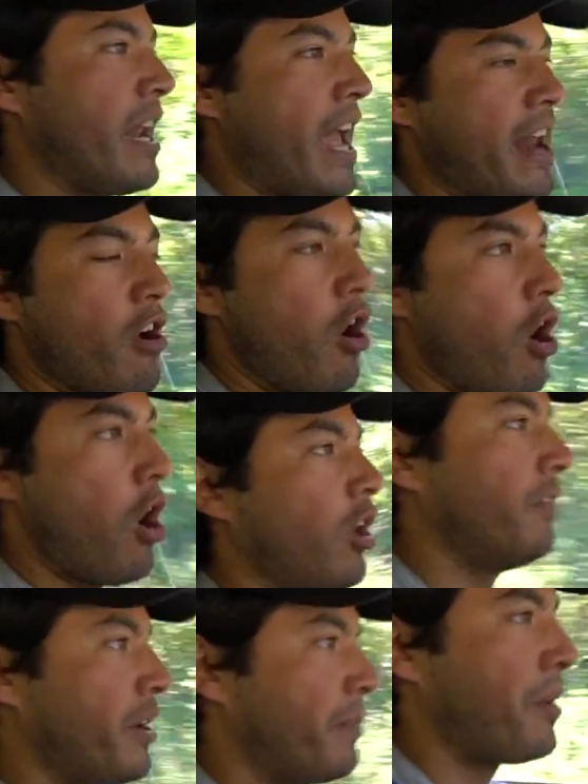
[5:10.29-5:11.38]
It had
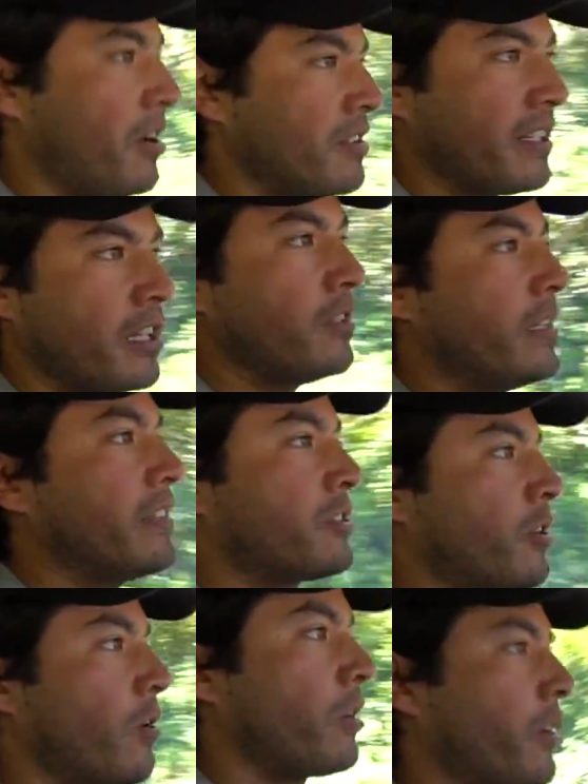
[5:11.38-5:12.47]
all of their parts, including the
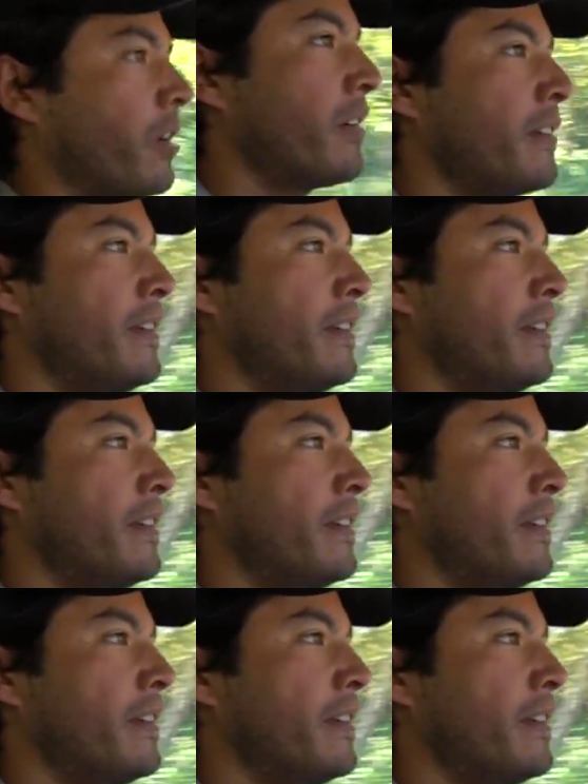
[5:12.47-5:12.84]
stroker.